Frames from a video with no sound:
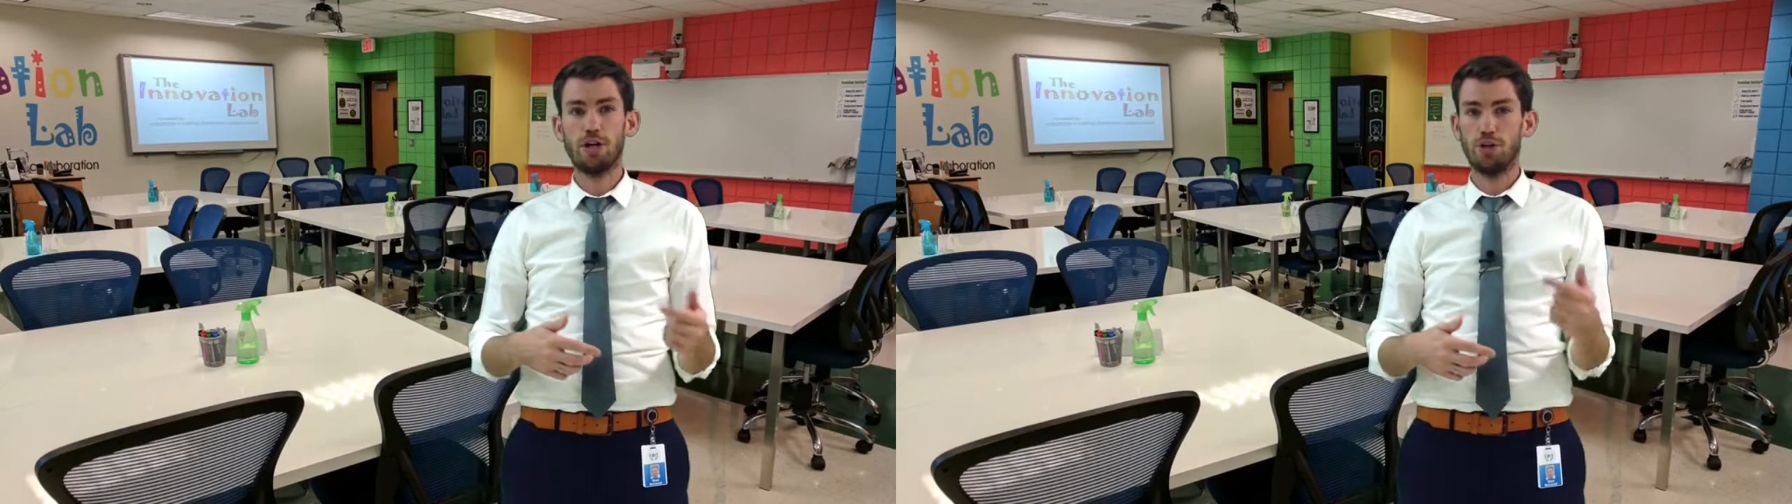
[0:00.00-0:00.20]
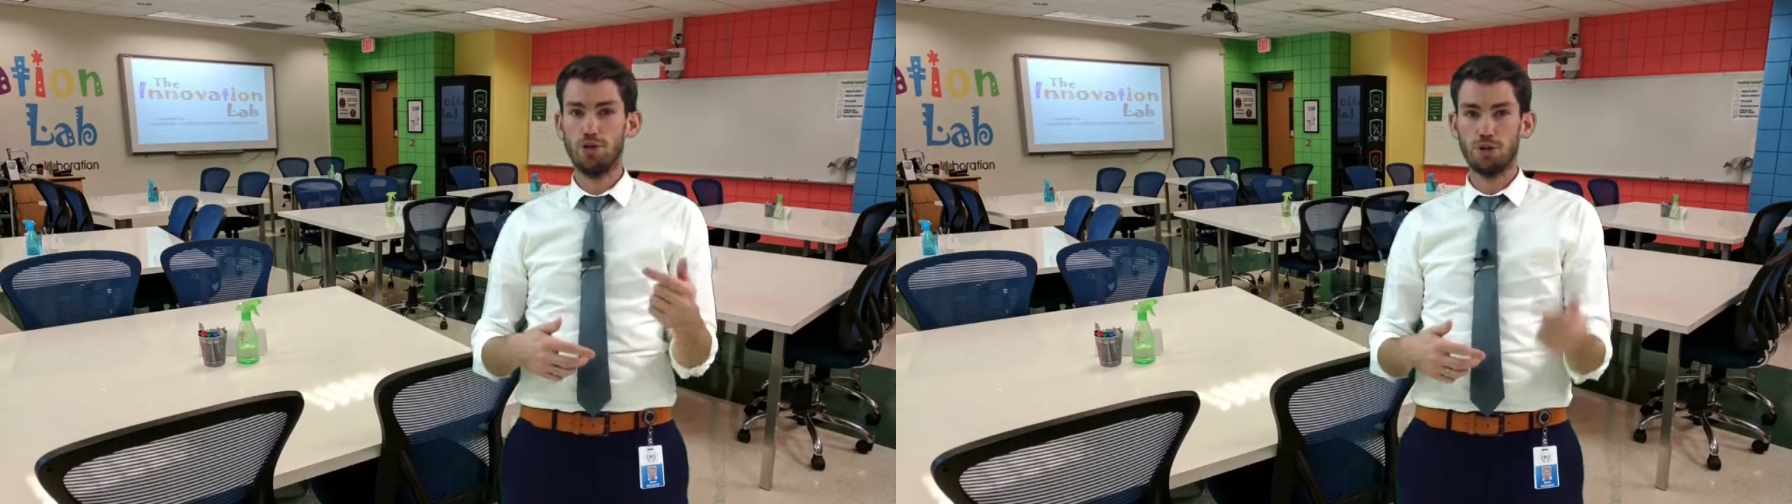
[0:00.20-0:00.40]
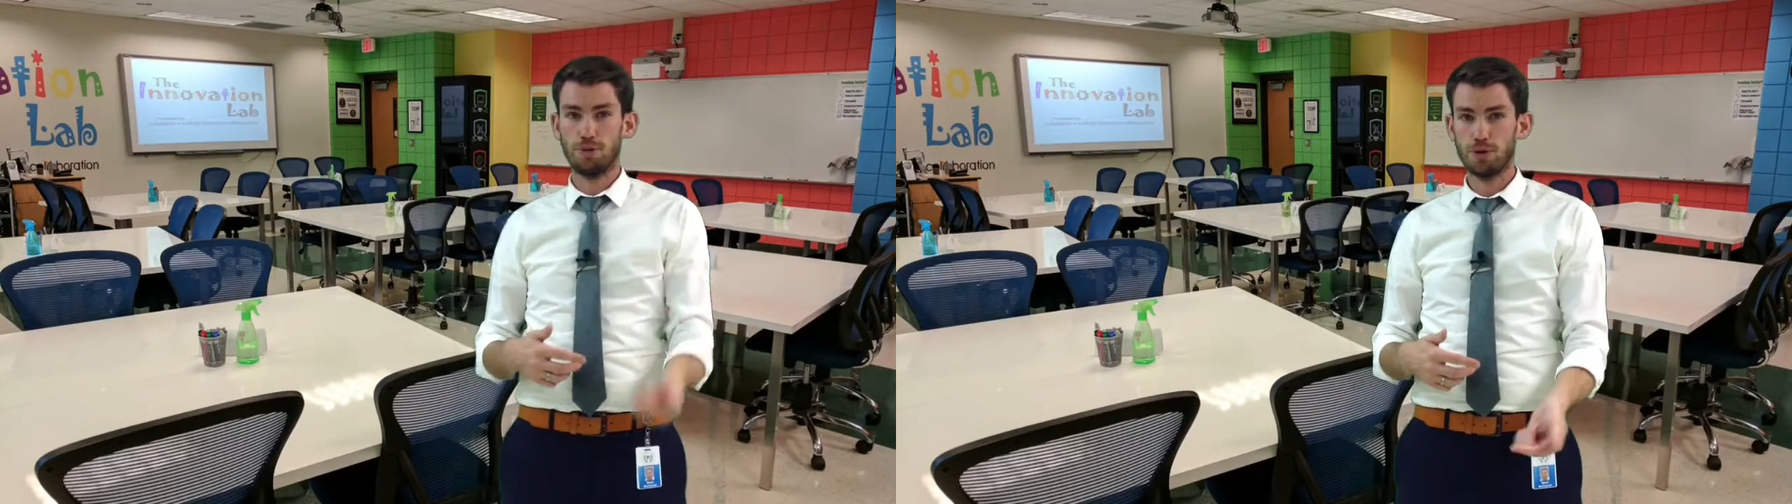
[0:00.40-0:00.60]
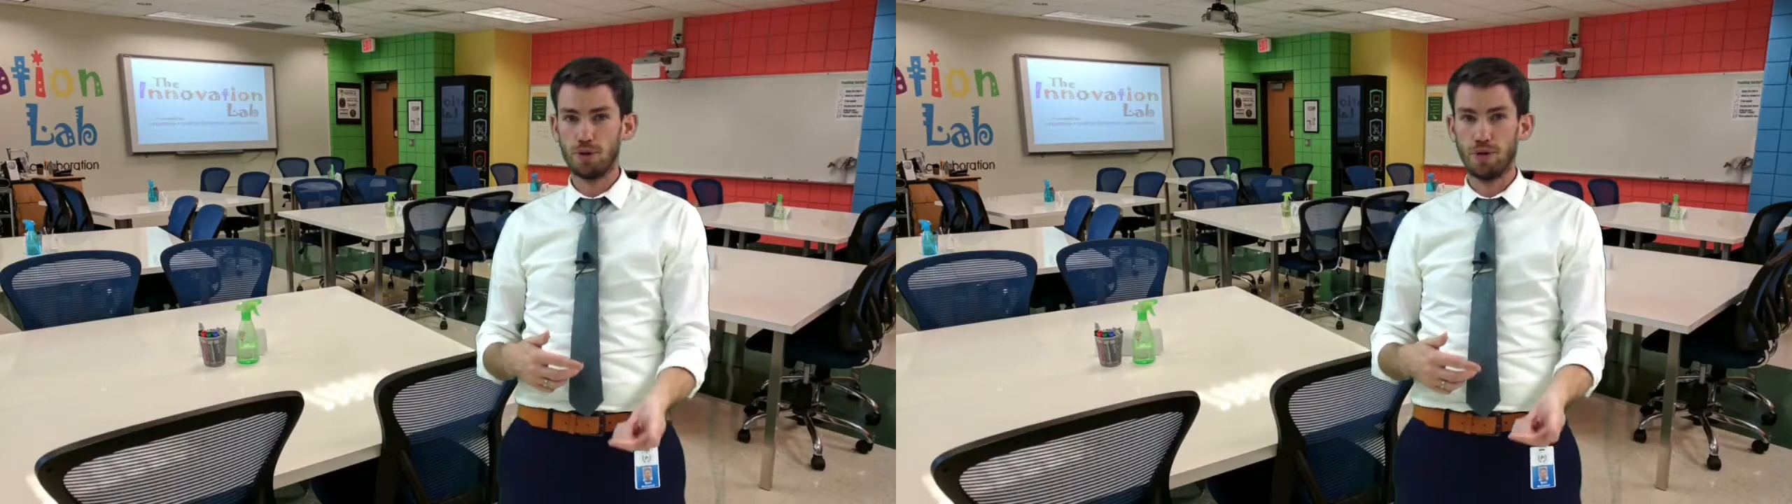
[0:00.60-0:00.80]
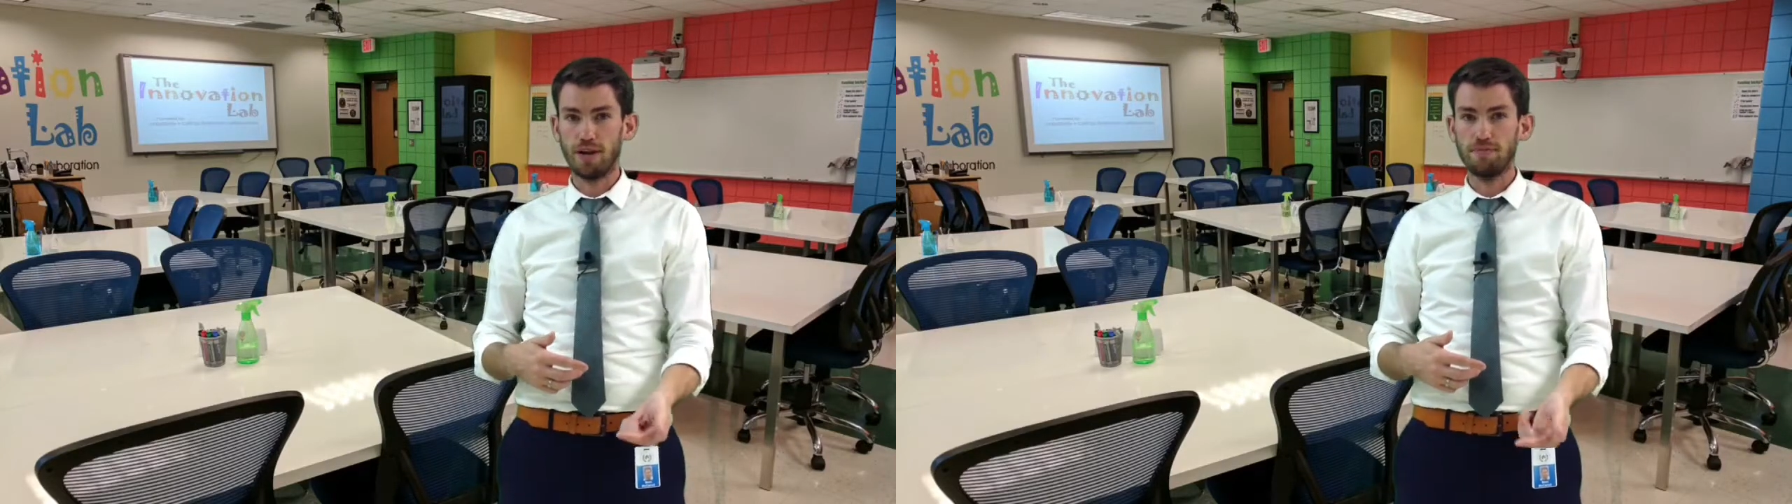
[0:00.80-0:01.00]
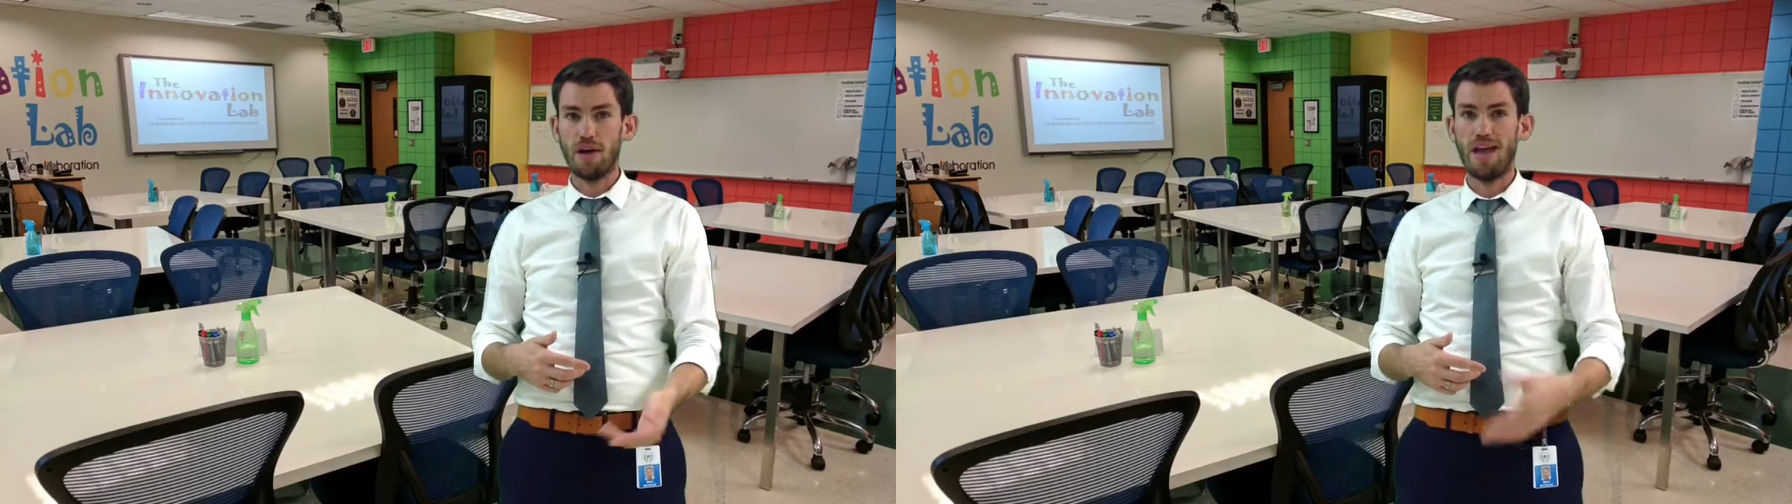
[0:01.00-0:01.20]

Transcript: your user persona